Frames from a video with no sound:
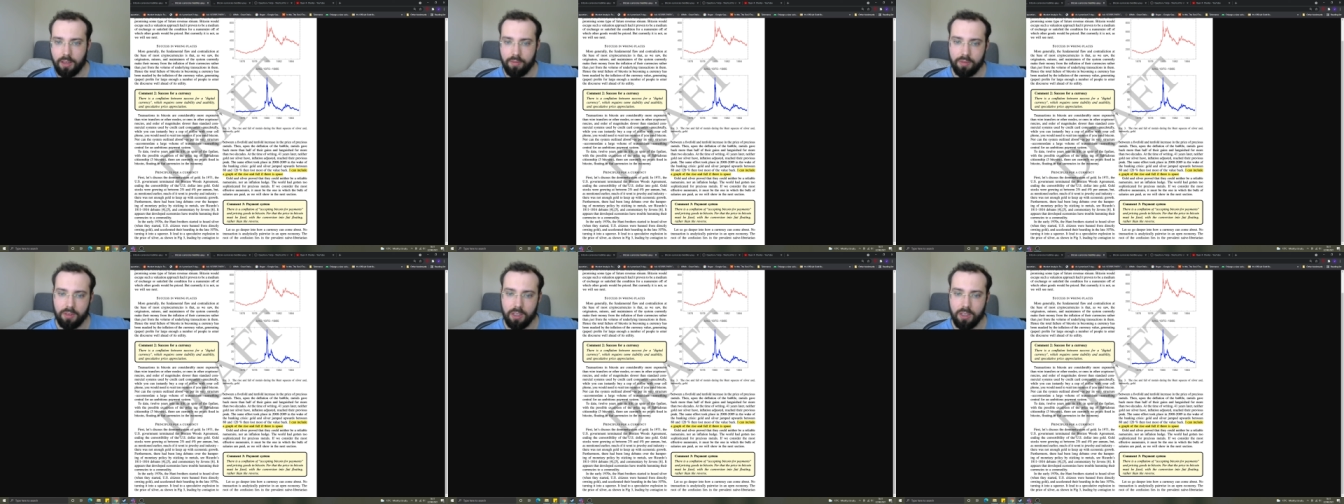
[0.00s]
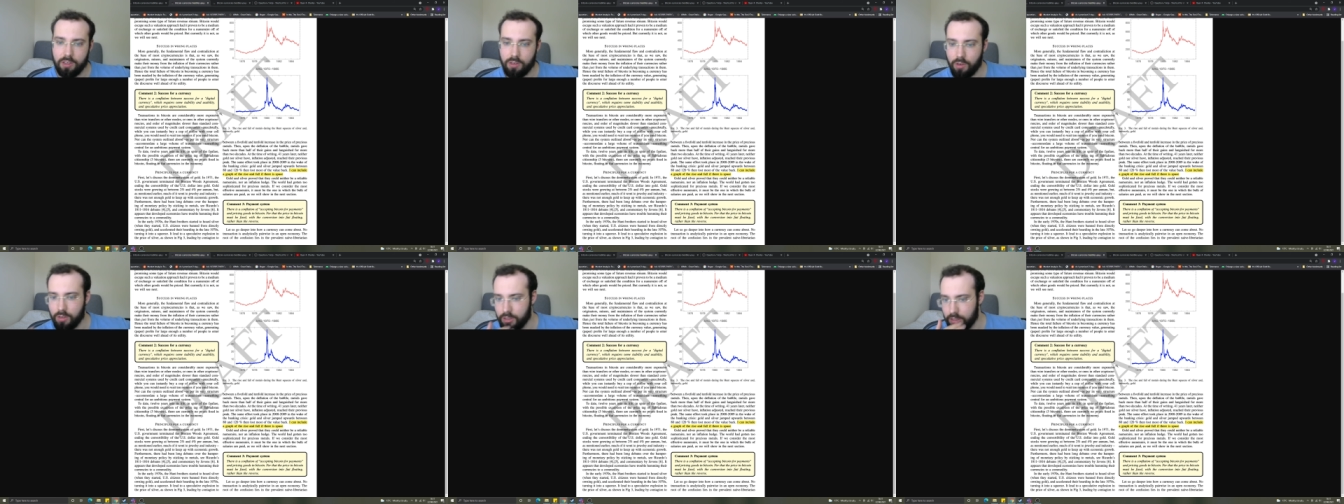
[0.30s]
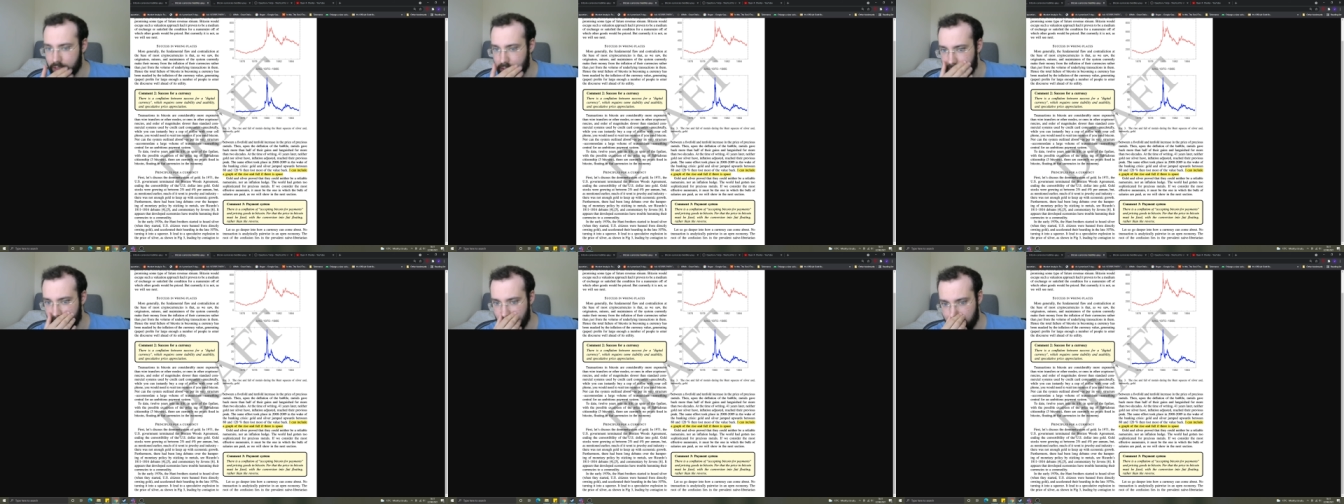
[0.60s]
giving the dollars
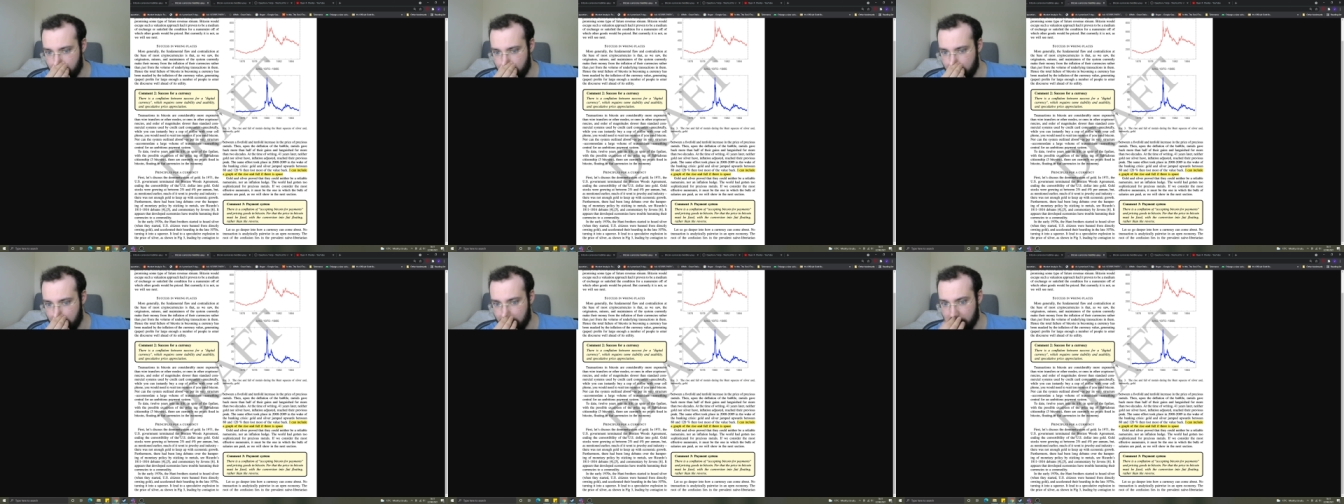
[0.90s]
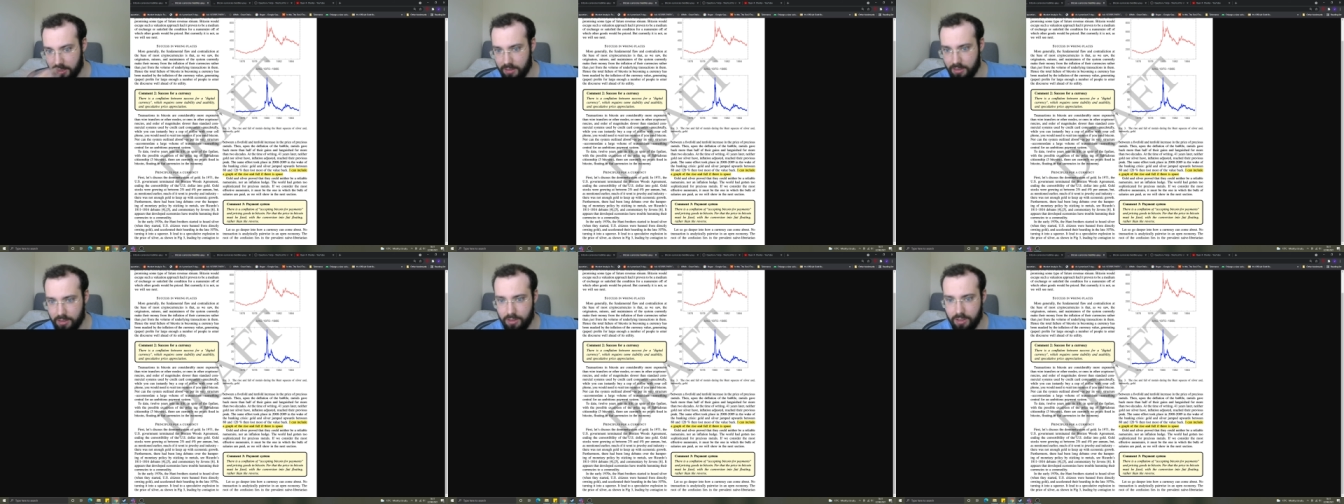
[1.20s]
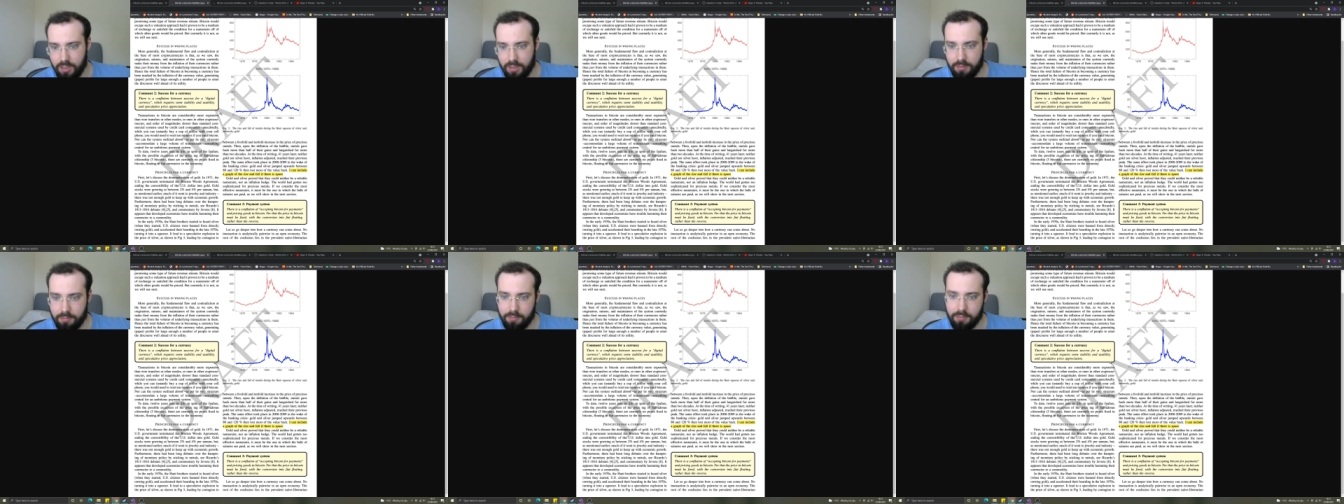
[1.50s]
to the other person, so it
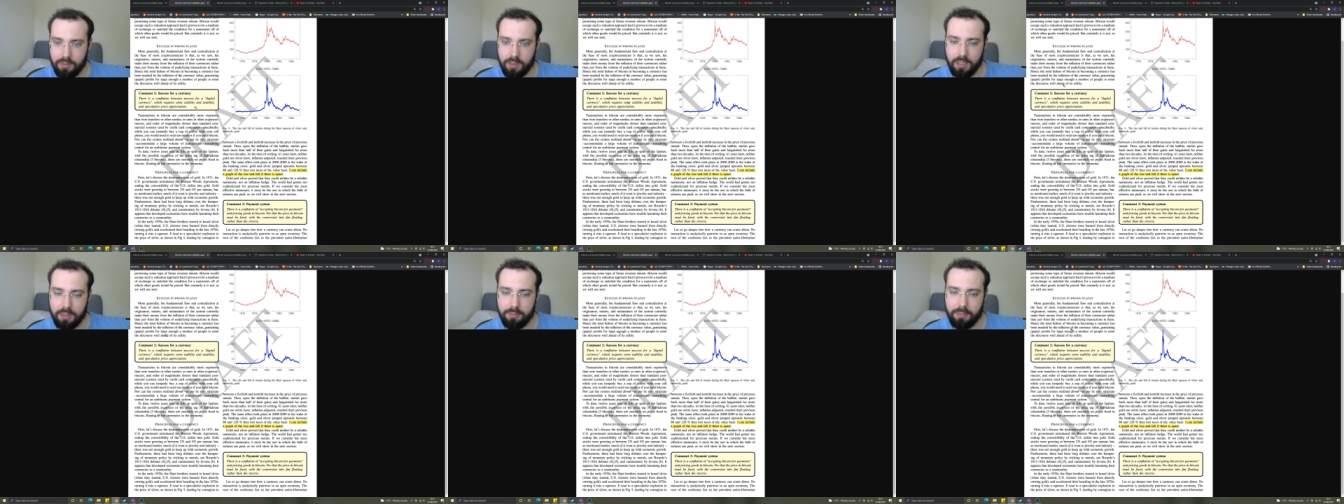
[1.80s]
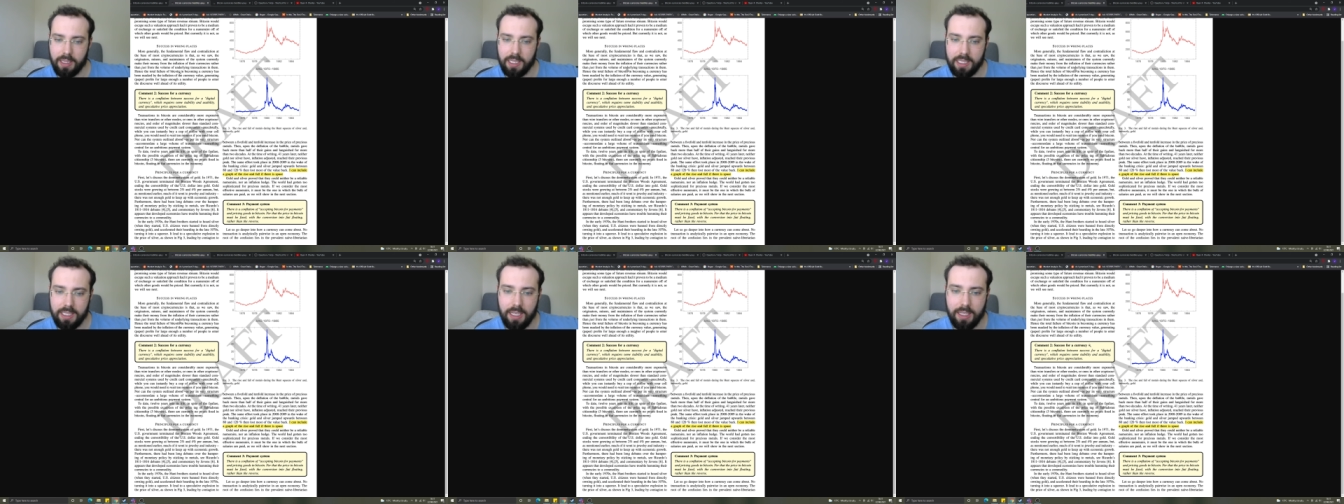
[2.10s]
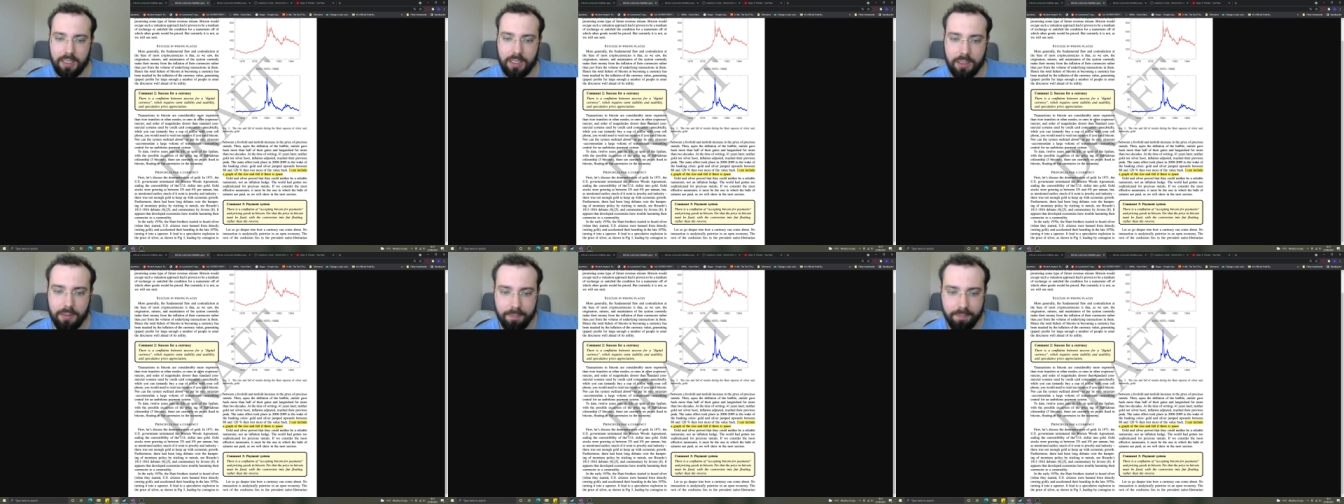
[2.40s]
doesn't, it doesn't make
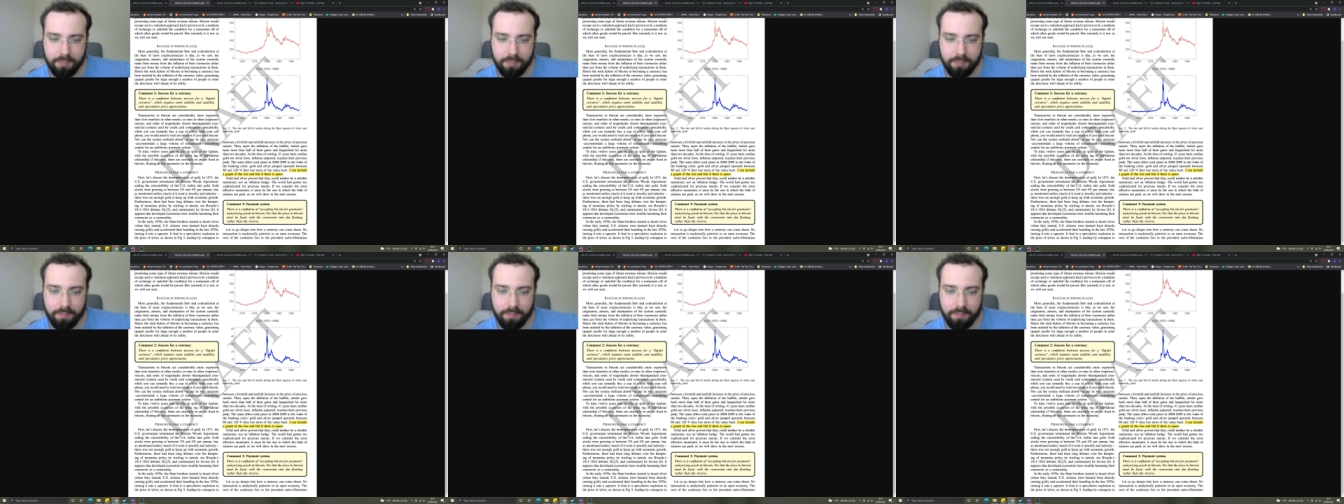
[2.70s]
sense.